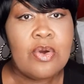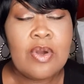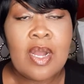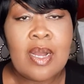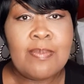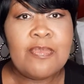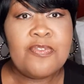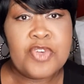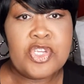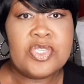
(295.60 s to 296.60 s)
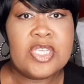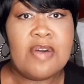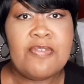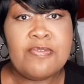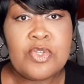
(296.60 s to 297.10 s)
for
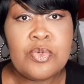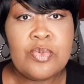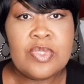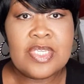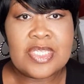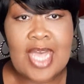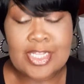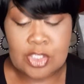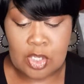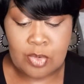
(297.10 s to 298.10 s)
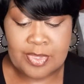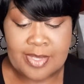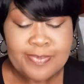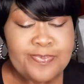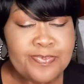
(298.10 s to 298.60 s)
yourself if you decide to go with
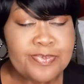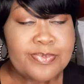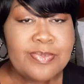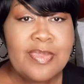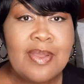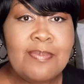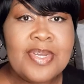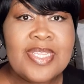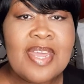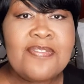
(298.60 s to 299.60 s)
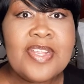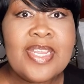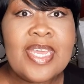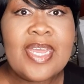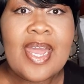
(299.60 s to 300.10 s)
it. But
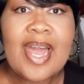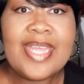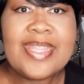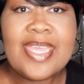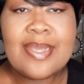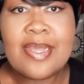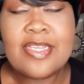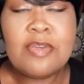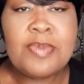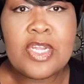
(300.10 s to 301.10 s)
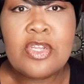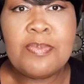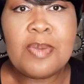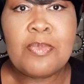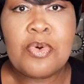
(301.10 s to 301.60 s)
definitely, I think it'll be a little
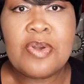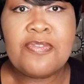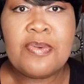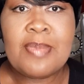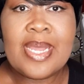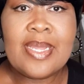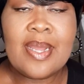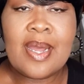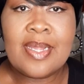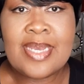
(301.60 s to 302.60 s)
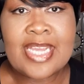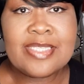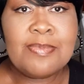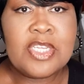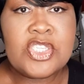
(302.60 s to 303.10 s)
bit more for my
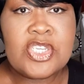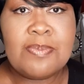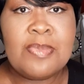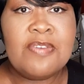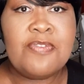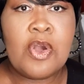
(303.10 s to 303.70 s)
next month's shipment for